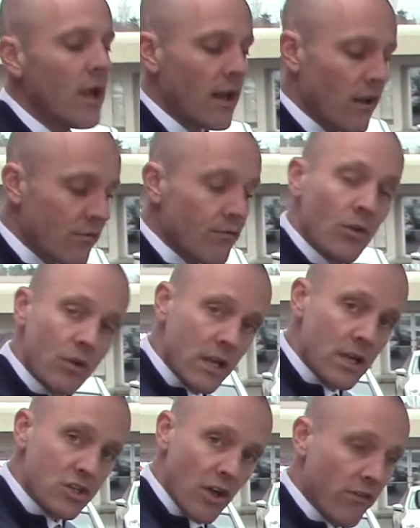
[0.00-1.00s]
It has fully
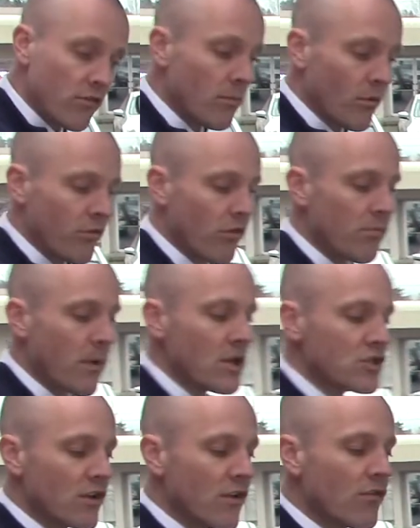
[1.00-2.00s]
adjustable
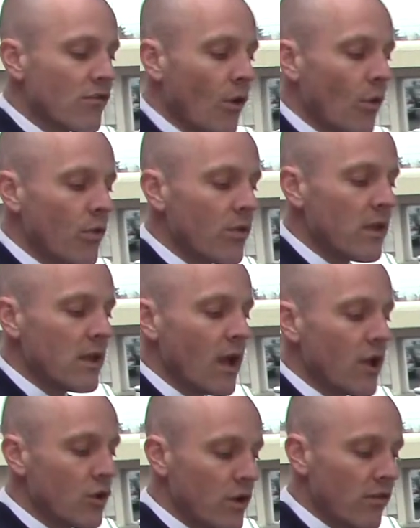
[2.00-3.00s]
suspension, so
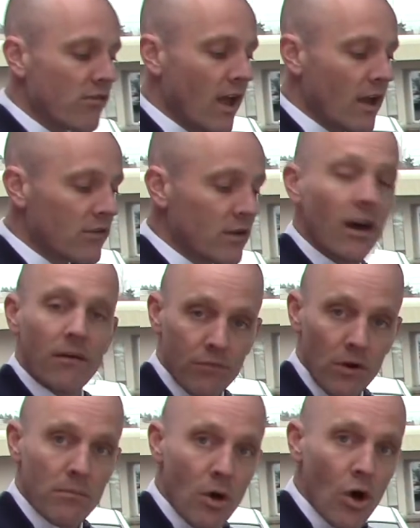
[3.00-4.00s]
you can set it to
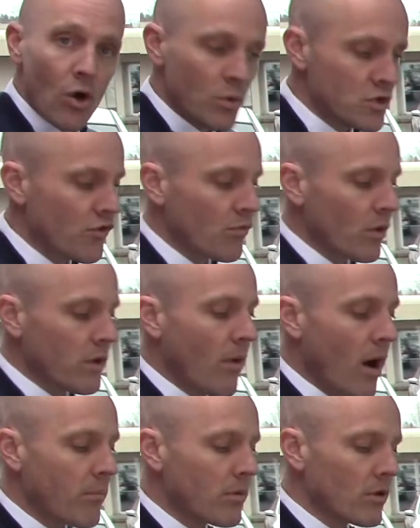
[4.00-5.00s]
comfort mode, which is really
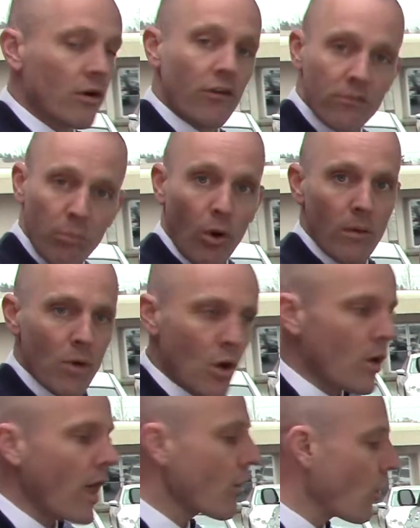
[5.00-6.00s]
popular, or sport
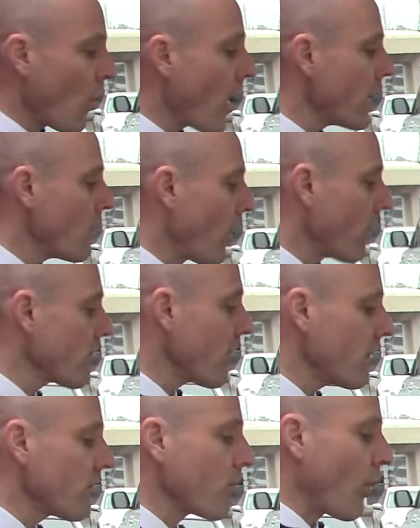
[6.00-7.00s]
mode. I don't know why you'd want to set
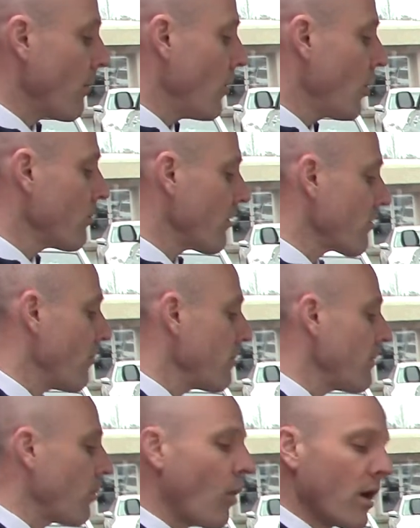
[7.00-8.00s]
it to sport mode, but some
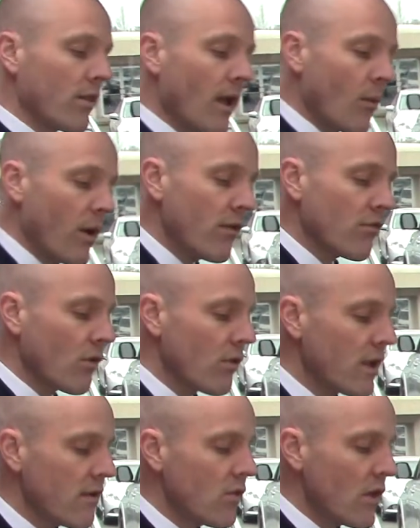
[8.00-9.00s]
people want it that way, so they
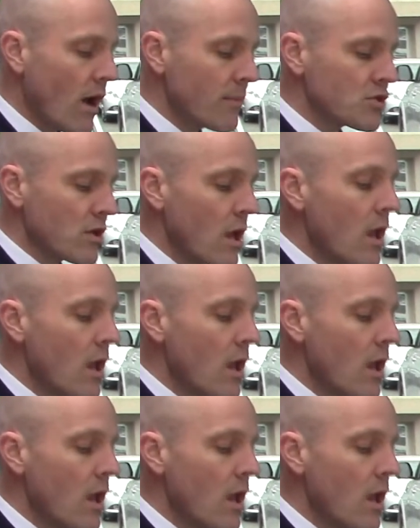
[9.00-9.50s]
give you the option.